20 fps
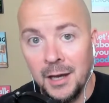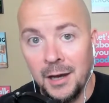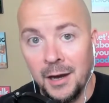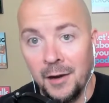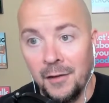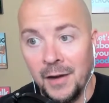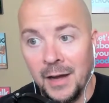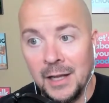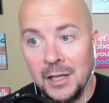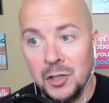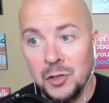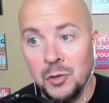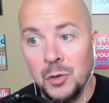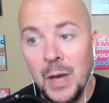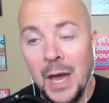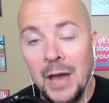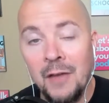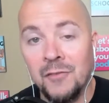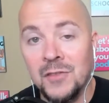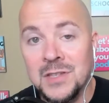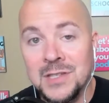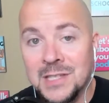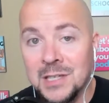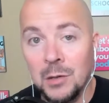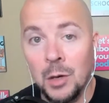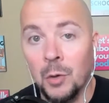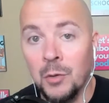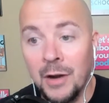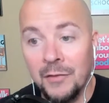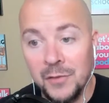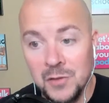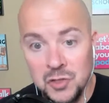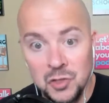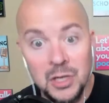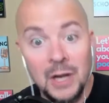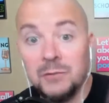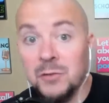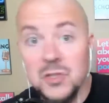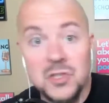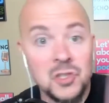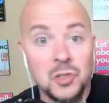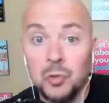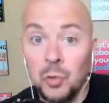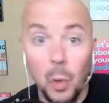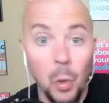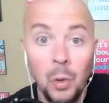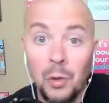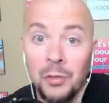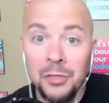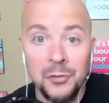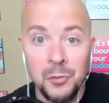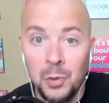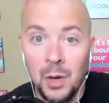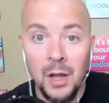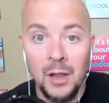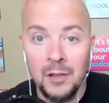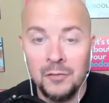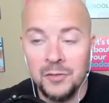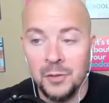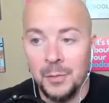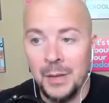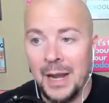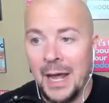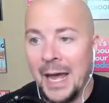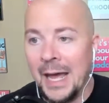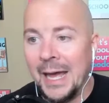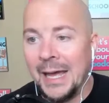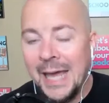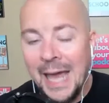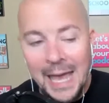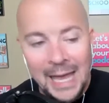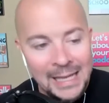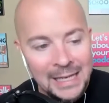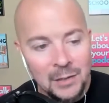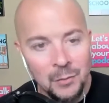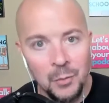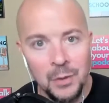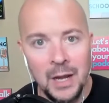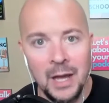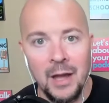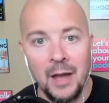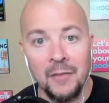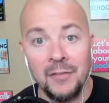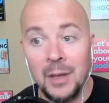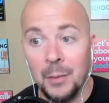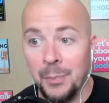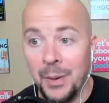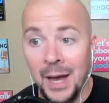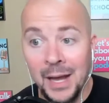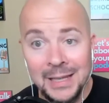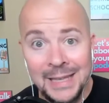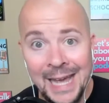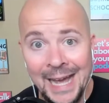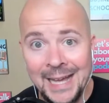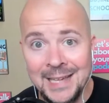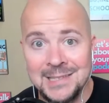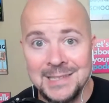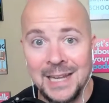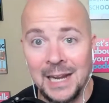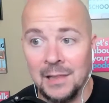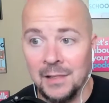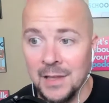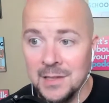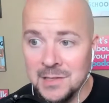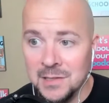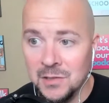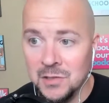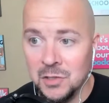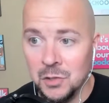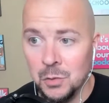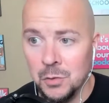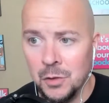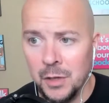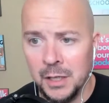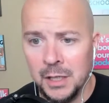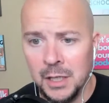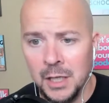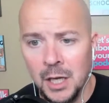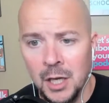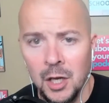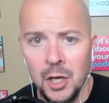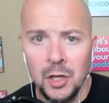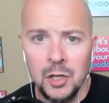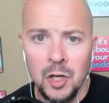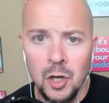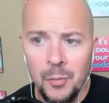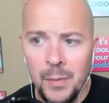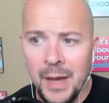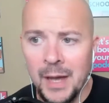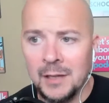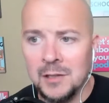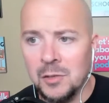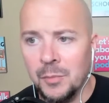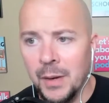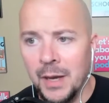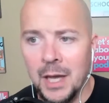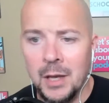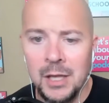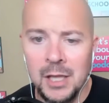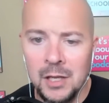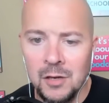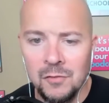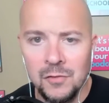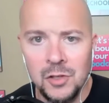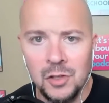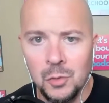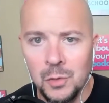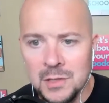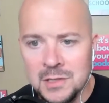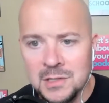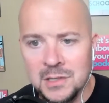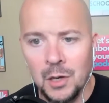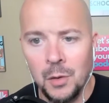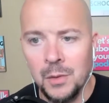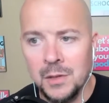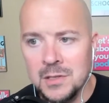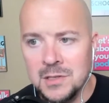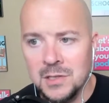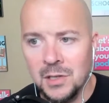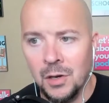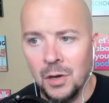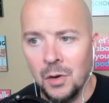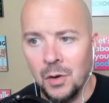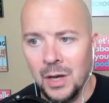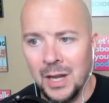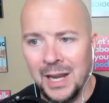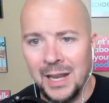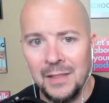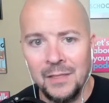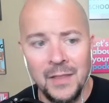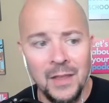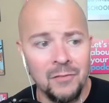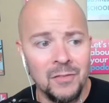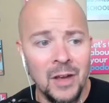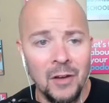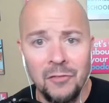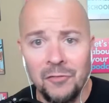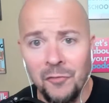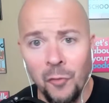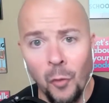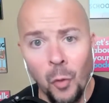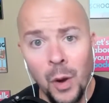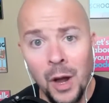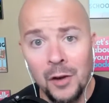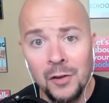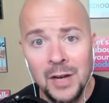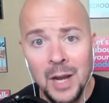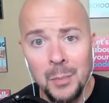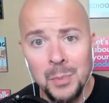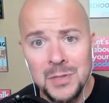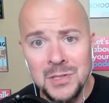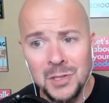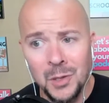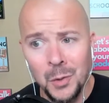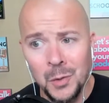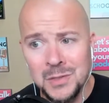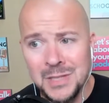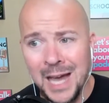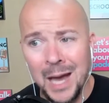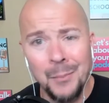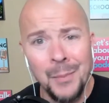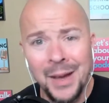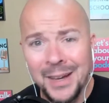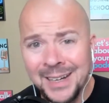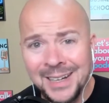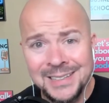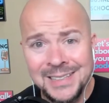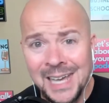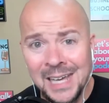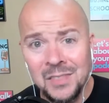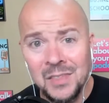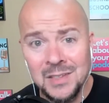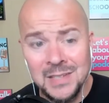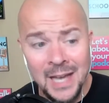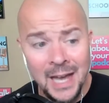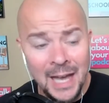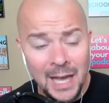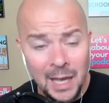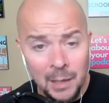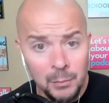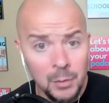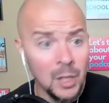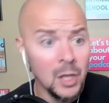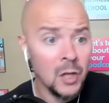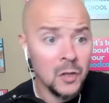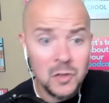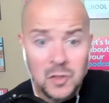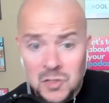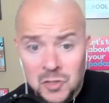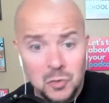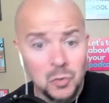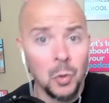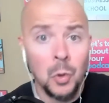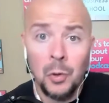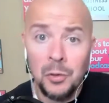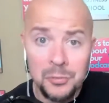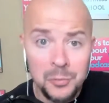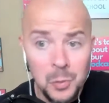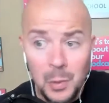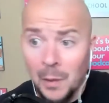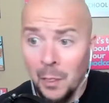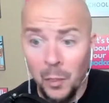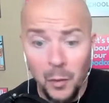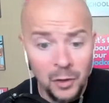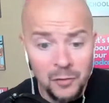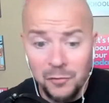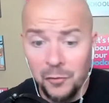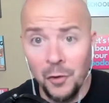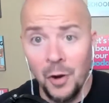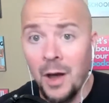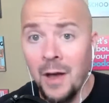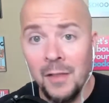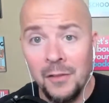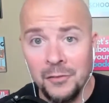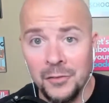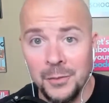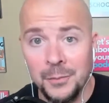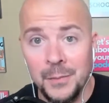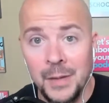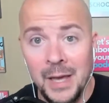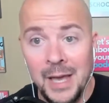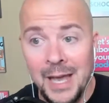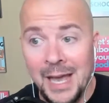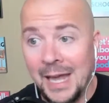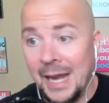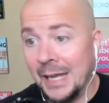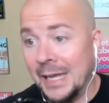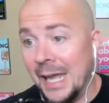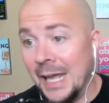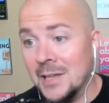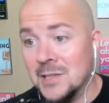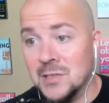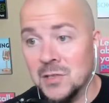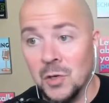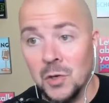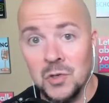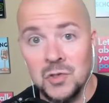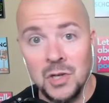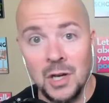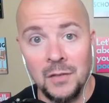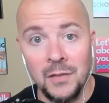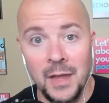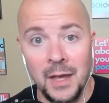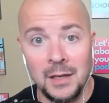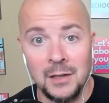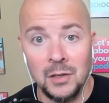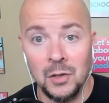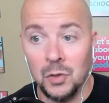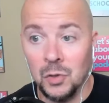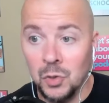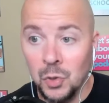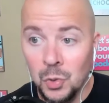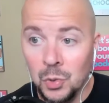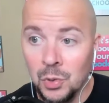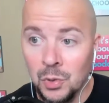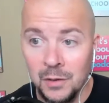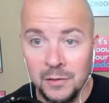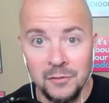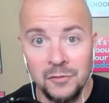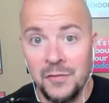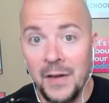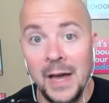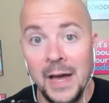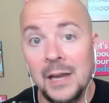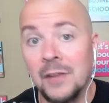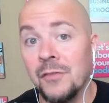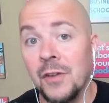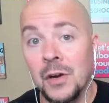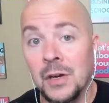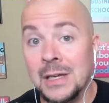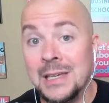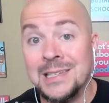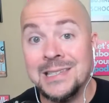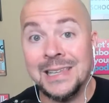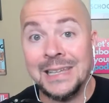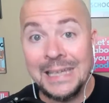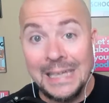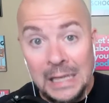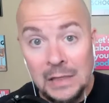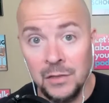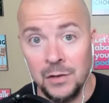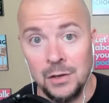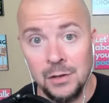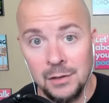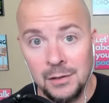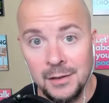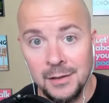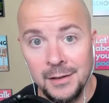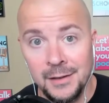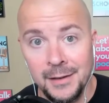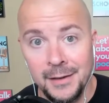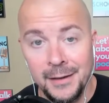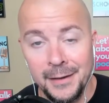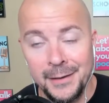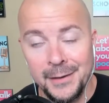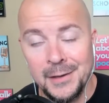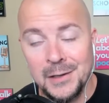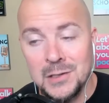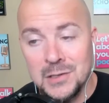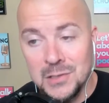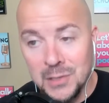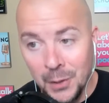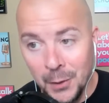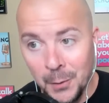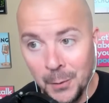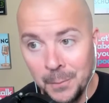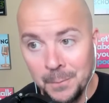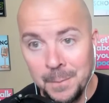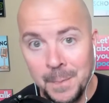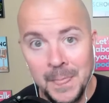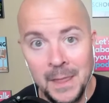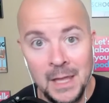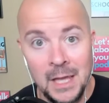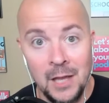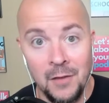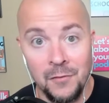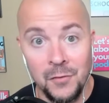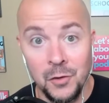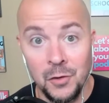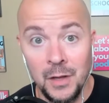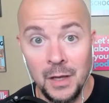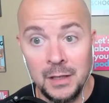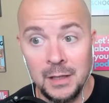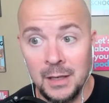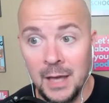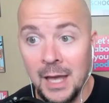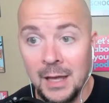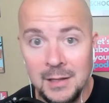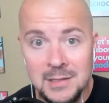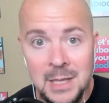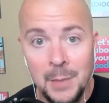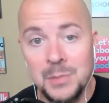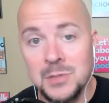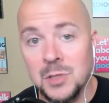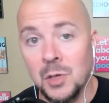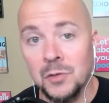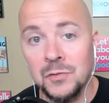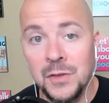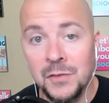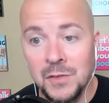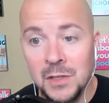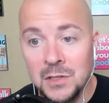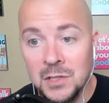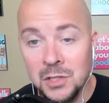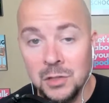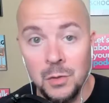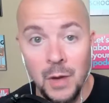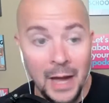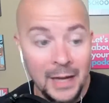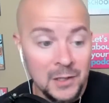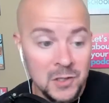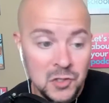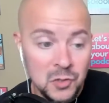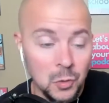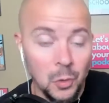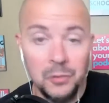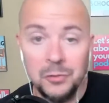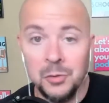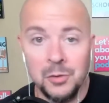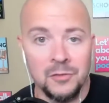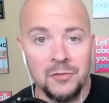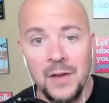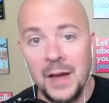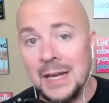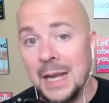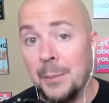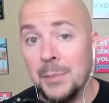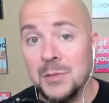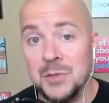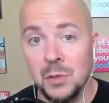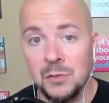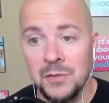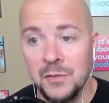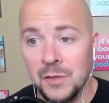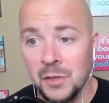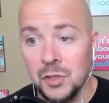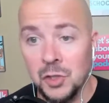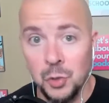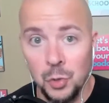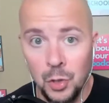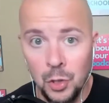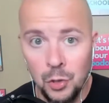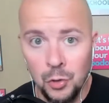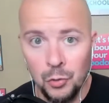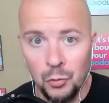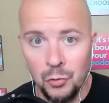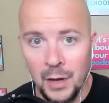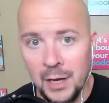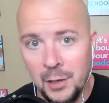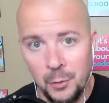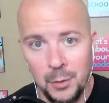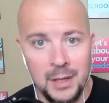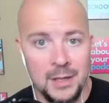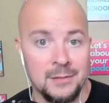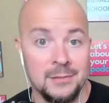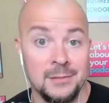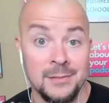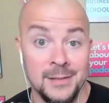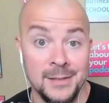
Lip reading: All right. You have zero reference. You're going to have to scroll through all of them. And I hate it when I've got podcasts that I listen to and they're like, go back to my interview with so-and-so, and they've got 400 episodes. I'm not going to take the time to scroll through and look for all of them. And I can't search on like Google and find it very easily either. So if you're like, hey, it's episode 52, I can scroll through and find episode 52 right away.